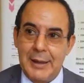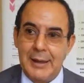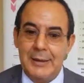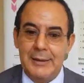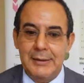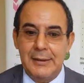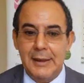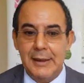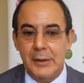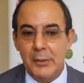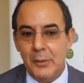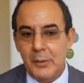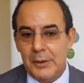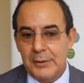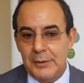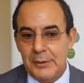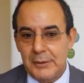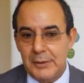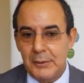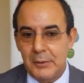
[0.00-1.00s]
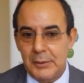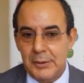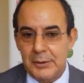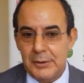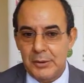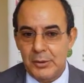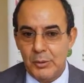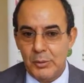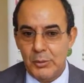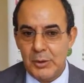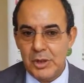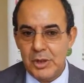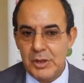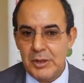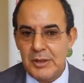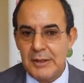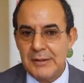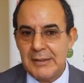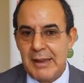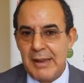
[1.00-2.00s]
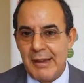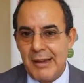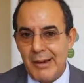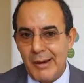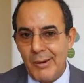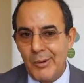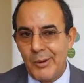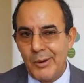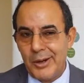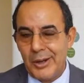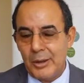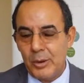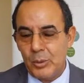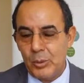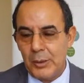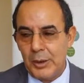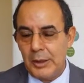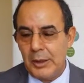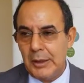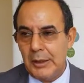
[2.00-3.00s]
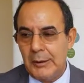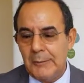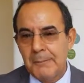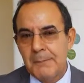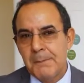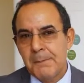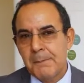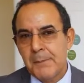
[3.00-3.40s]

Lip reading: I think what you mentioned is how can we